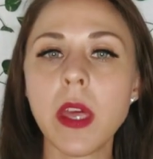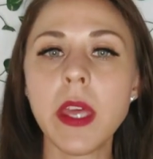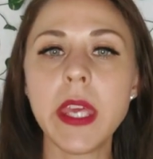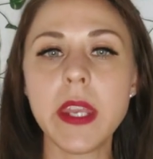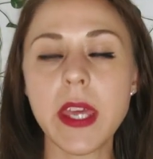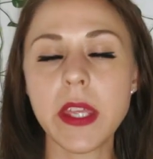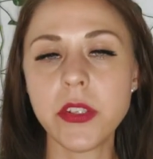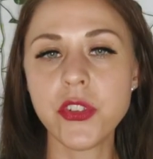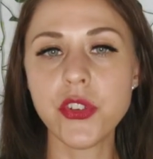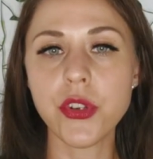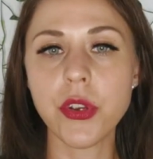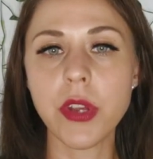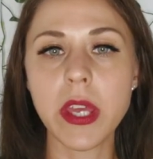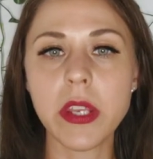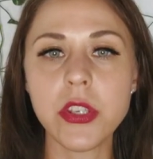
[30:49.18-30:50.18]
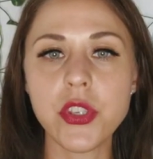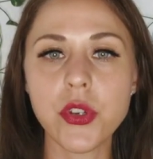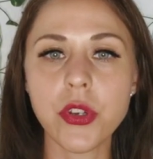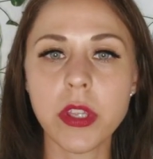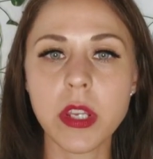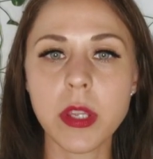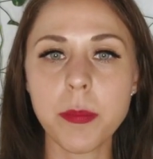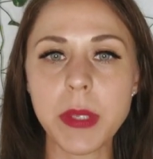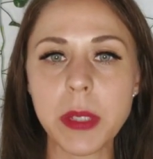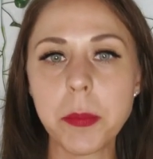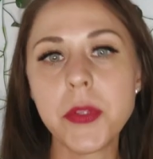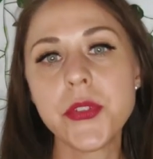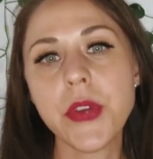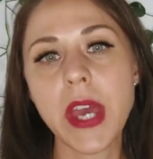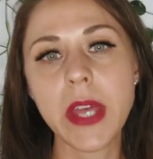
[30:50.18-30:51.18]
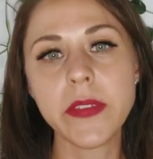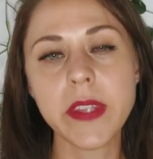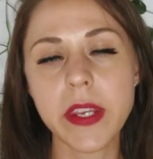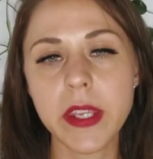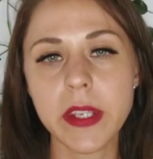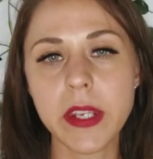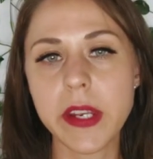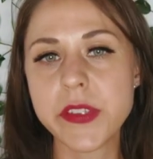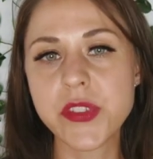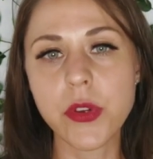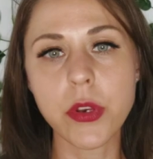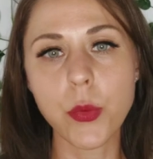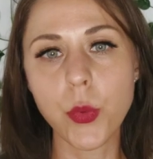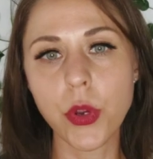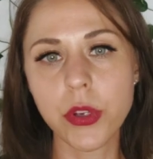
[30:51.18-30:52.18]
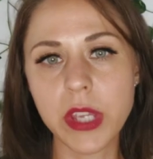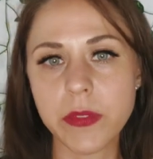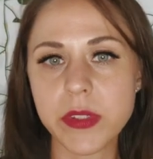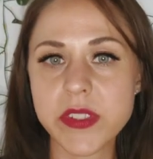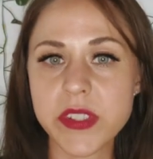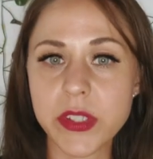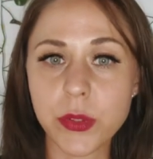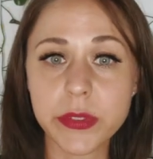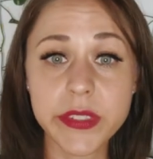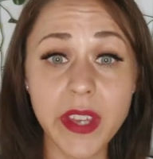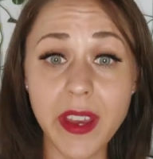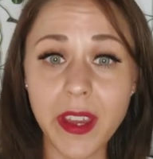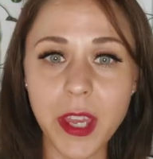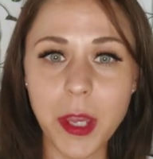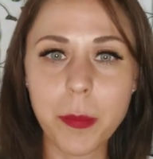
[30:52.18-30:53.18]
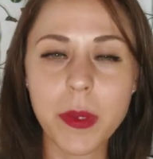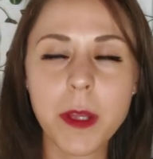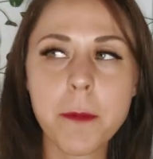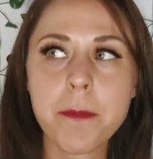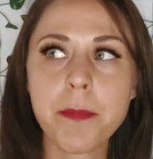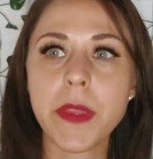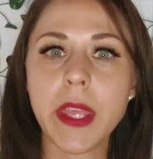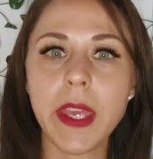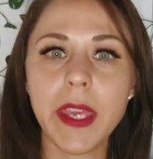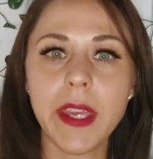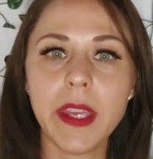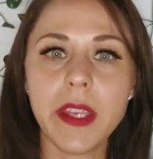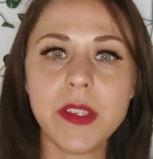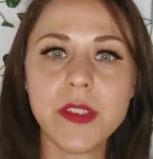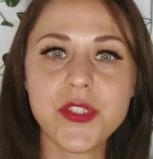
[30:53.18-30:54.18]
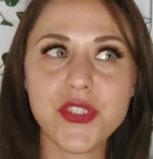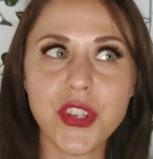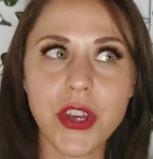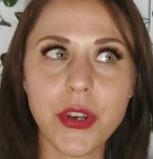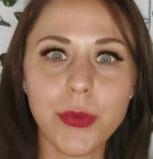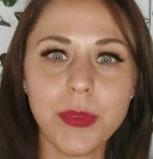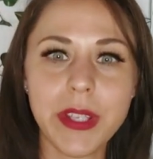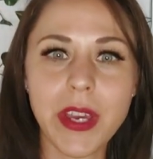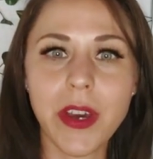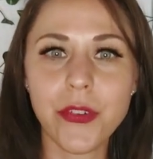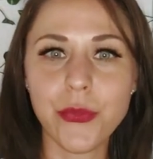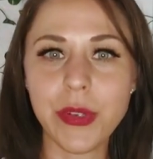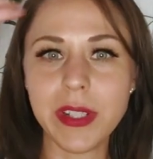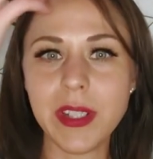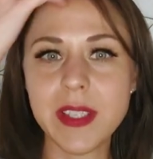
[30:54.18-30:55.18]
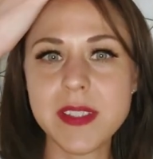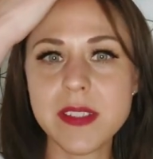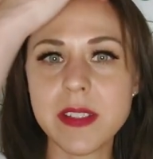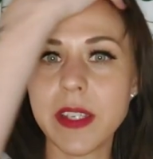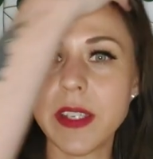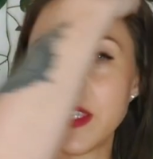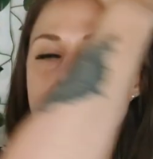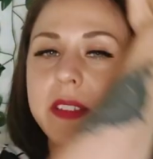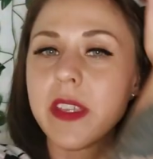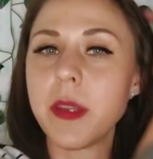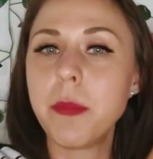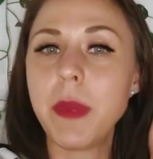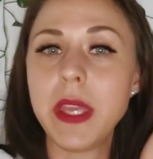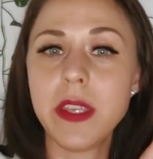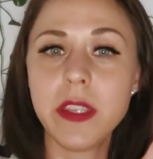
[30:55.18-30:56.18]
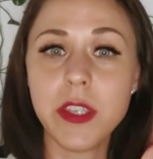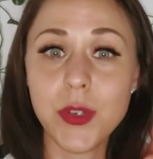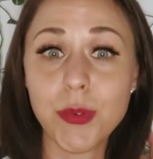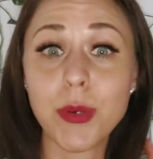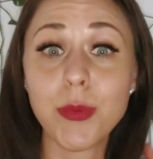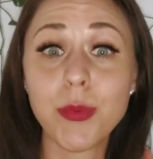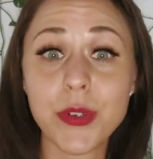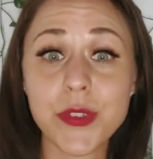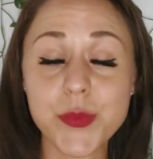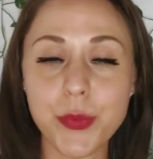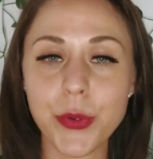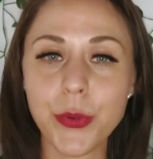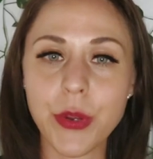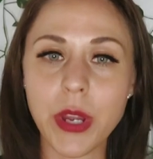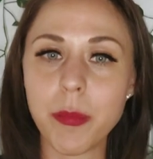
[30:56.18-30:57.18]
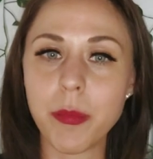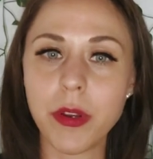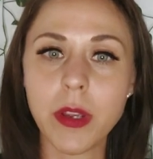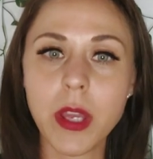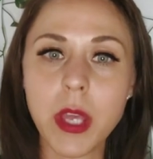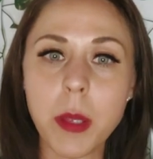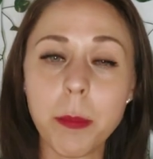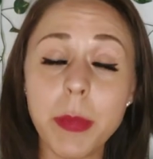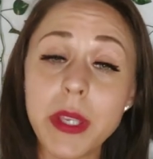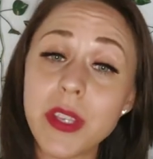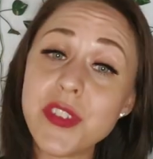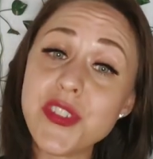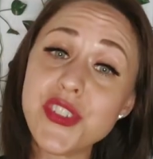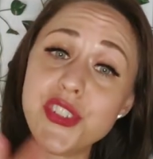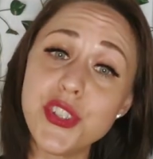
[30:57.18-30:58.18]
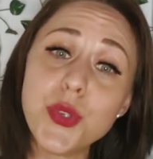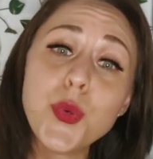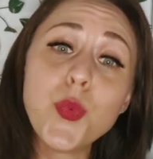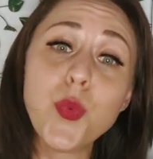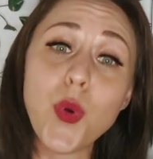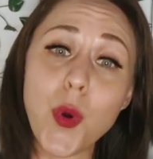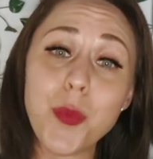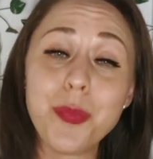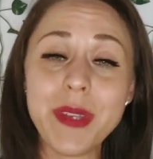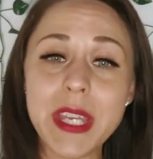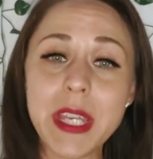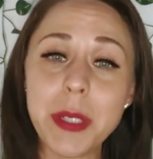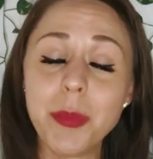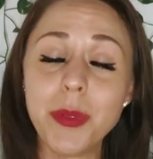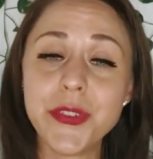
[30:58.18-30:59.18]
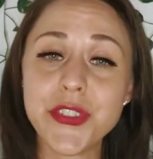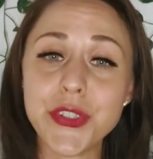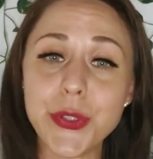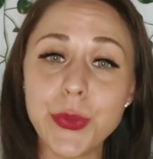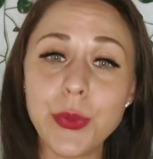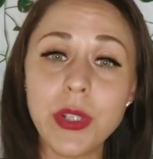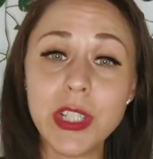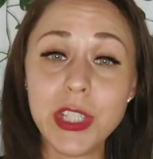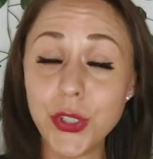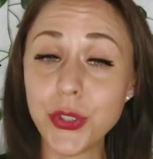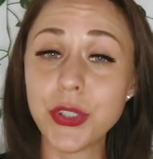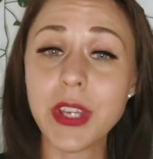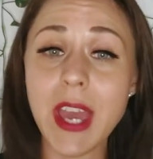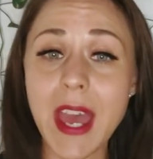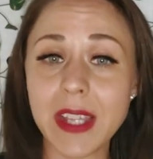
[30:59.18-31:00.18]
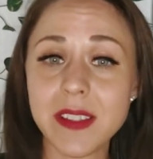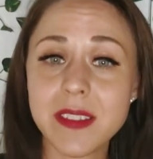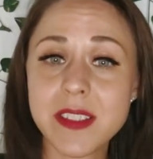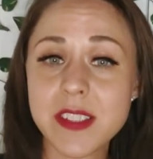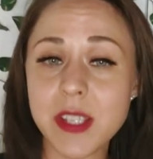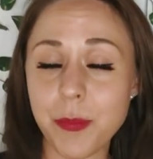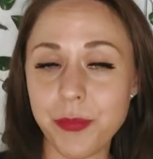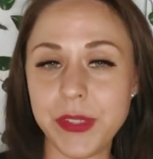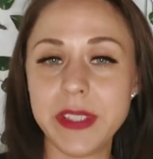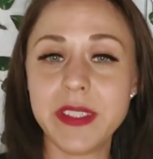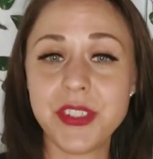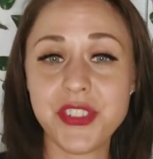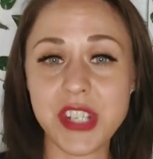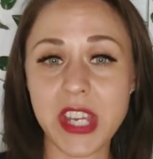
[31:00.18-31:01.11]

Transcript: hit enter, and you're gonna be able to hand that in and it's gonna work every single time is not only unrealistic, it's gonna make you a worse programmer, because you won't be able to look at something that